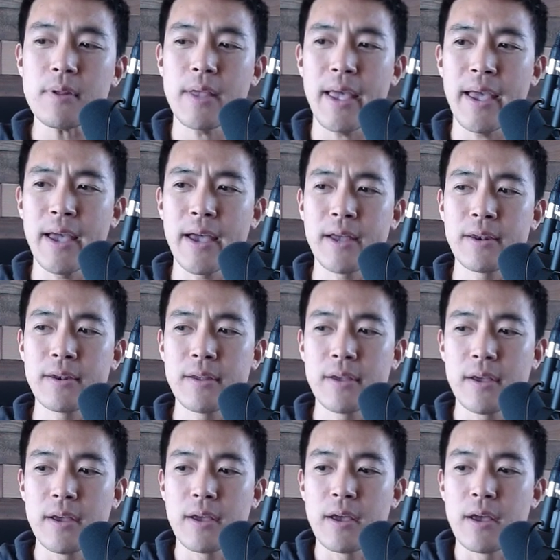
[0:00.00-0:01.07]
And
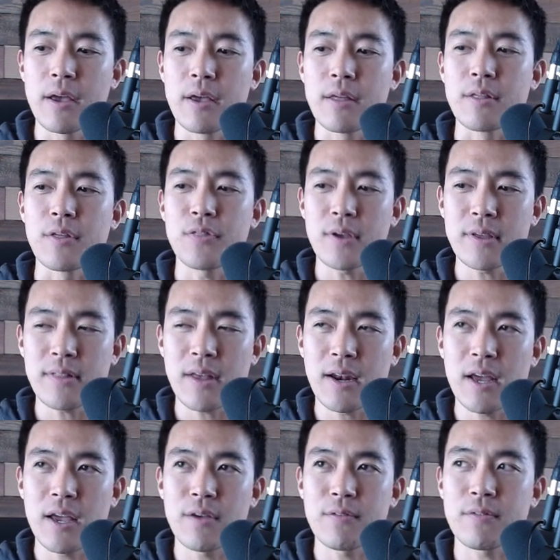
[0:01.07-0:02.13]
the thing that
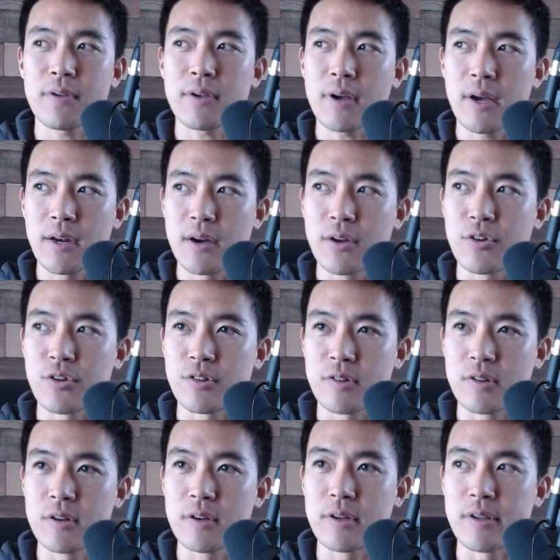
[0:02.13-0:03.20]
I've kind of
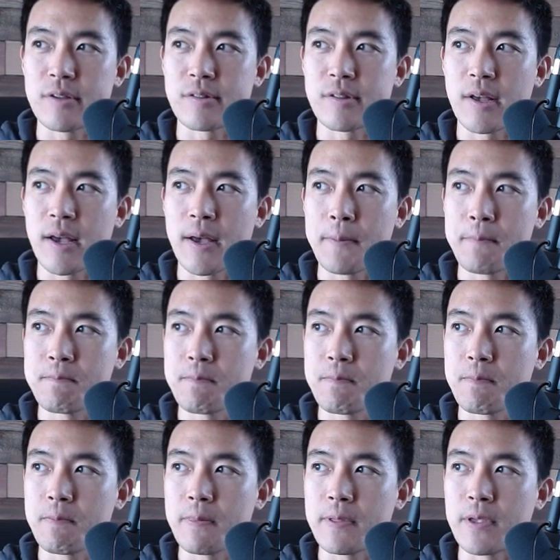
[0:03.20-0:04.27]
understood is that
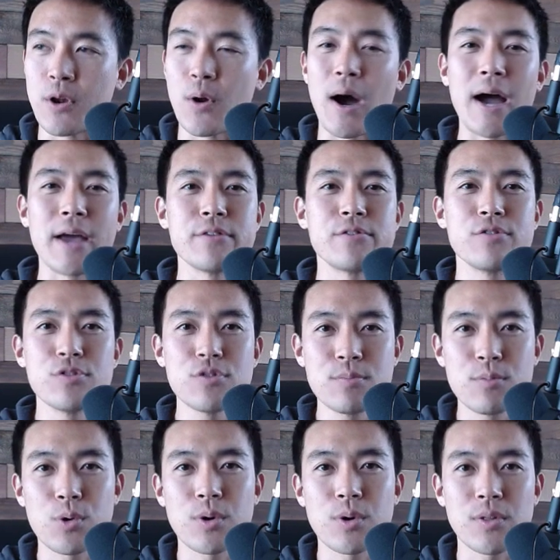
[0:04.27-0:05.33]
I do
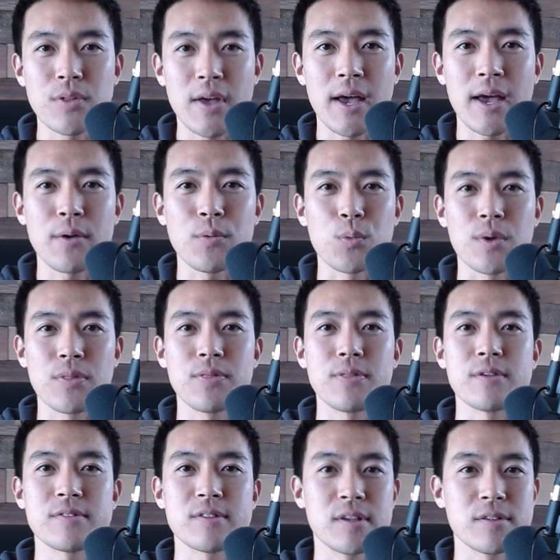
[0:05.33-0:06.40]
more to that with
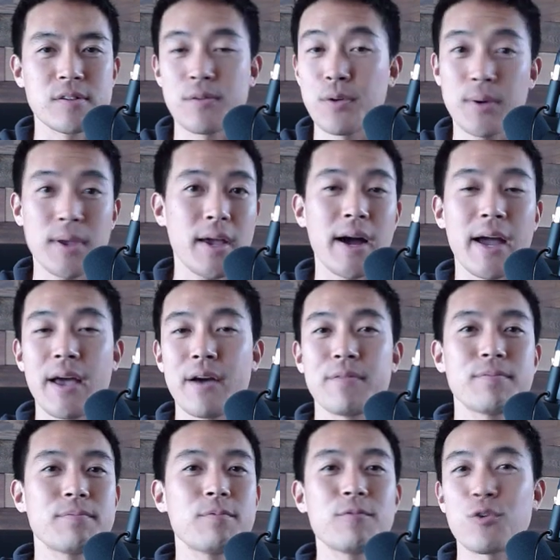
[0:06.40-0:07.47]
the sense of, okay, I have
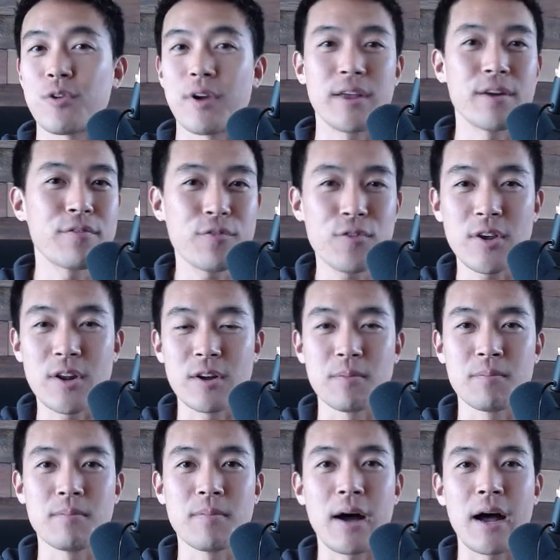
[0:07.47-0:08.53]
creative
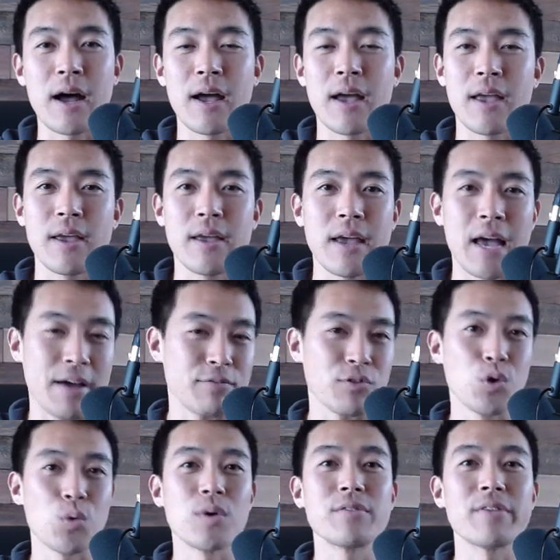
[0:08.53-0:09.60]
freedom. I have
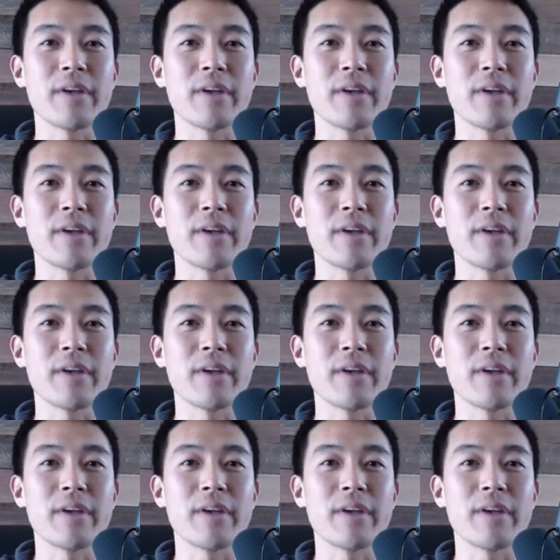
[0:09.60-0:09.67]
no one to